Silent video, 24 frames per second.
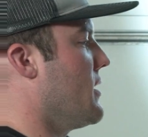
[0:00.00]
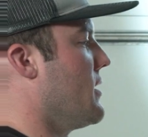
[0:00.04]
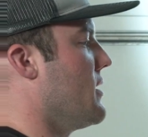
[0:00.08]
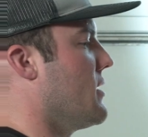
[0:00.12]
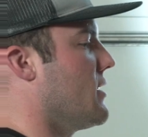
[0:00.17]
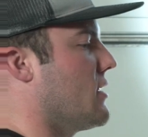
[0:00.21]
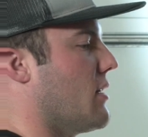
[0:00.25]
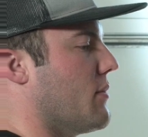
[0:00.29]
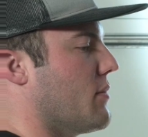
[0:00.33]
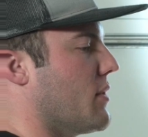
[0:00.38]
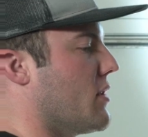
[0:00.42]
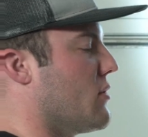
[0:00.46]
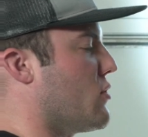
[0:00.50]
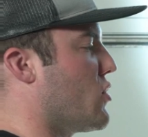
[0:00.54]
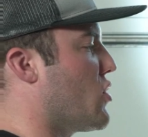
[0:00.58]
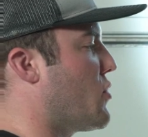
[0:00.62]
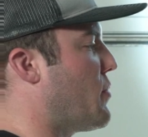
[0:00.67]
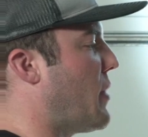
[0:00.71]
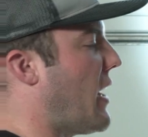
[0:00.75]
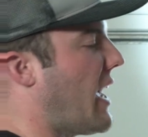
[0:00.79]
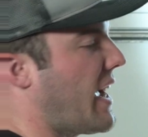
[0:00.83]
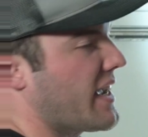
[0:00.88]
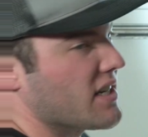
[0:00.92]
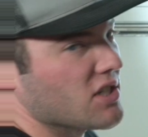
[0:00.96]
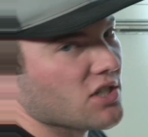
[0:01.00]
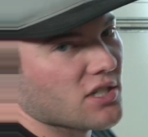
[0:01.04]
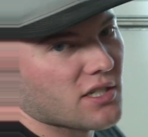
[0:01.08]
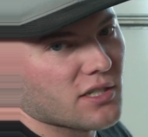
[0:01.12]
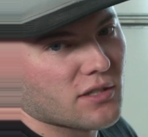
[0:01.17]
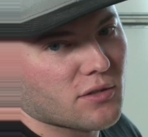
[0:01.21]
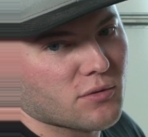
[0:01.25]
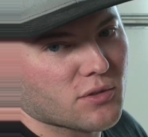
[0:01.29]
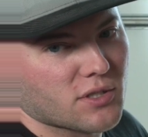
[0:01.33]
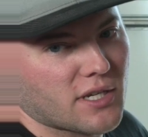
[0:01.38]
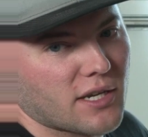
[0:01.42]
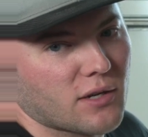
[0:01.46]
someone who's splashing
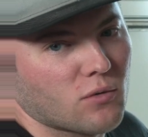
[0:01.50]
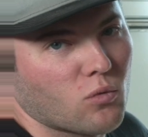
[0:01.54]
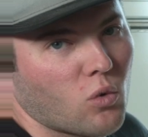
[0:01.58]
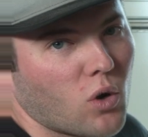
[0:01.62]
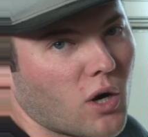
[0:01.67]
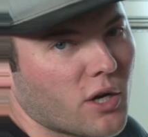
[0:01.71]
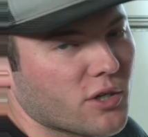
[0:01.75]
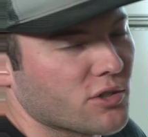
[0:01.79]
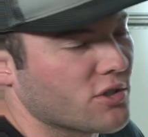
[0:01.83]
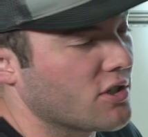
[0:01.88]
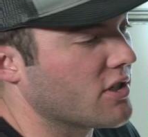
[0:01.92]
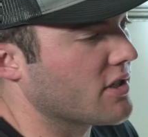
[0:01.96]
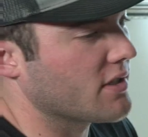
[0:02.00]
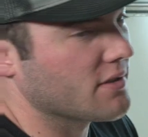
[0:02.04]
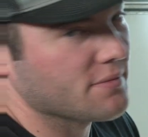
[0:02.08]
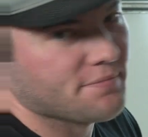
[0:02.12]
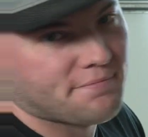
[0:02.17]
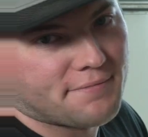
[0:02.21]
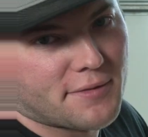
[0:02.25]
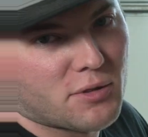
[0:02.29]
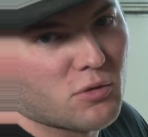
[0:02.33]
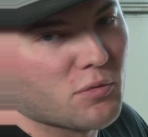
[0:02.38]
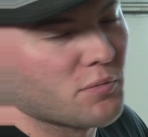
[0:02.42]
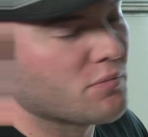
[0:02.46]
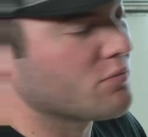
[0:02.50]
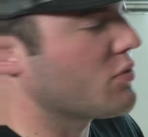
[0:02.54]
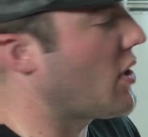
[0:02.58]
and there was getting water on it, it would